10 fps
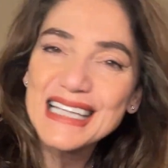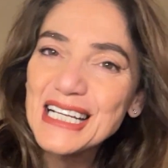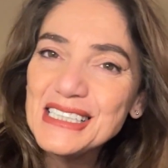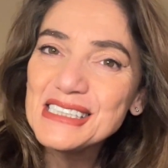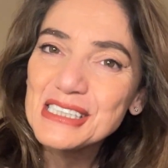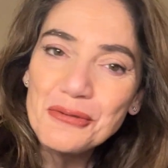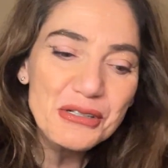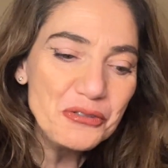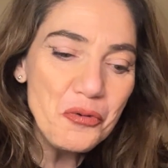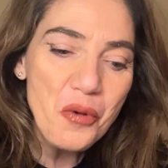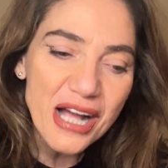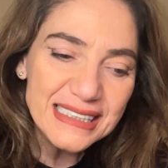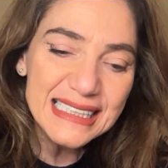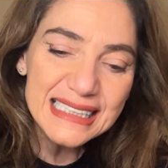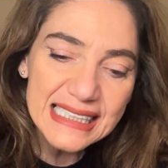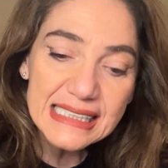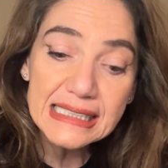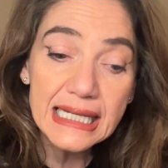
Thank you so much for watching this.